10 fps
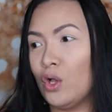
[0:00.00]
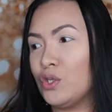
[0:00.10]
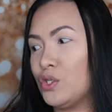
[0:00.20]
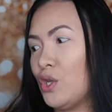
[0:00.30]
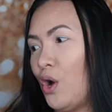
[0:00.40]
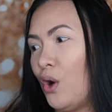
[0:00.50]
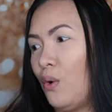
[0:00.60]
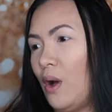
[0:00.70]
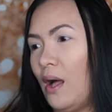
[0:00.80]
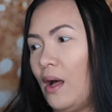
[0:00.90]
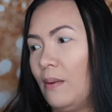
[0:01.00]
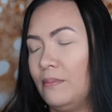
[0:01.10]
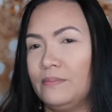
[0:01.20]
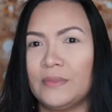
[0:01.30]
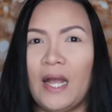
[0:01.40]
So
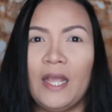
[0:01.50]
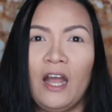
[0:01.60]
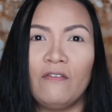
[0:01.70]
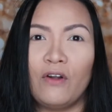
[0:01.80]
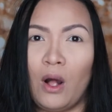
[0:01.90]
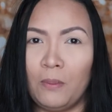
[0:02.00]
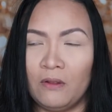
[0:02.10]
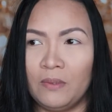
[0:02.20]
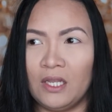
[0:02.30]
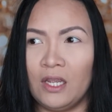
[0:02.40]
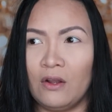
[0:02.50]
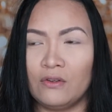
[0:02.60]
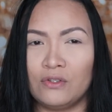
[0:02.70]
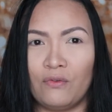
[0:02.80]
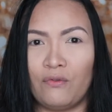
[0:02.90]
I have a couple
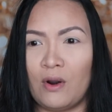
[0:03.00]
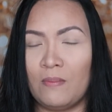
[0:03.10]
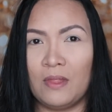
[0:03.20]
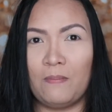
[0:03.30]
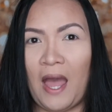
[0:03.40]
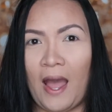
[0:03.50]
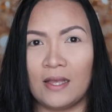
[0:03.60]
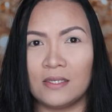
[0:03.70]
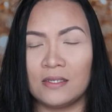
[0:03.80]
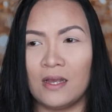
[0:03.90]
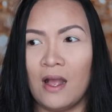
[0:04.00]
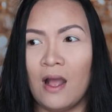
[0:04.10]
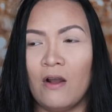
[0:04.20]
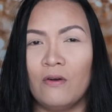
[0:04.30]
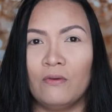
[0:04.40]
videos from the past
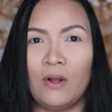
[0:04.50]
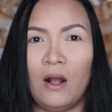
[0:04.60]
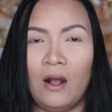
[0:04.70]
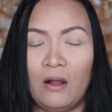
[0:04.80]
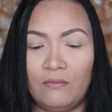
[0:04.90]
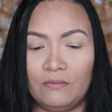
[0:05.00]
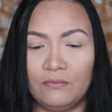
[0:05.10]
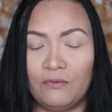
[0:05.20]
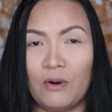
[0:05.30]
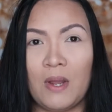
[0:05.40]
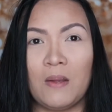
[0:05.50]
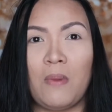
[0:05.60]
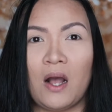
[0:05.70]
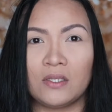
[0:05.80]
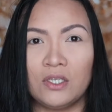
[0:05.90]
for my
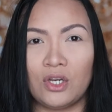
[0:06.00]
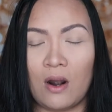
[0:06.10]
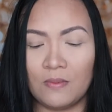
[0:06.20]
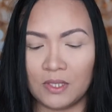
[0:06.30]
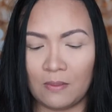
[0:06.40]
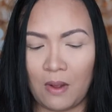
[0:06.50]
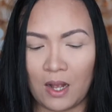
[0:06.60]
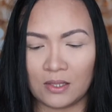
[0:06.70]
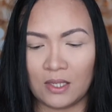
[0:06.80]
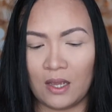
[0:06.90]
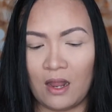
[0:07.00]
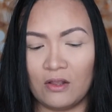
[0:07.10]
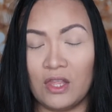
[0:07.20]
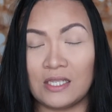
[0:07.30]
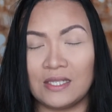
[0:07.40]
BoxyCharms unboxing,
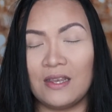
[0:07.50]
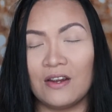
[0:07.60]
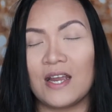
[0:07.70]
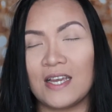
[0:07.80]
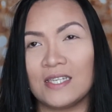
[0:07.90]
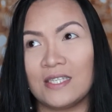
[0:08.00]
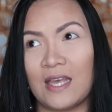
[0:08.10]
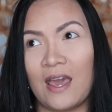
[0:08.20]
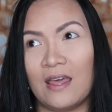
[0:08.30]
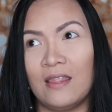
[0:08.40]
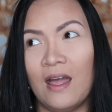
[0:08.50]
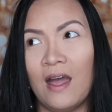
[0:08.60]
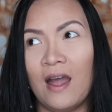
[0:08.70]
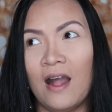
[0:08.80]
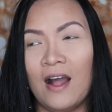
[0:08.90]
and this year I said
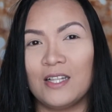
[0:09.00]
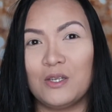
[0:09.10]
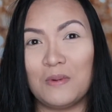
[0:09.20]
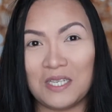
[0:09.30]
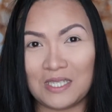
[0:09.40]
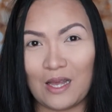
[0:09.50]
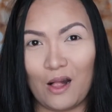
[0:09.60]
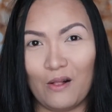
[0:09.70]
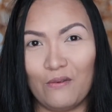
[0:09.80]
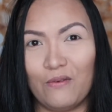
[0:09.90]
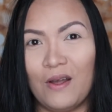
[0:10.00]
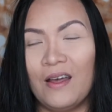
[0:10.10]
to myself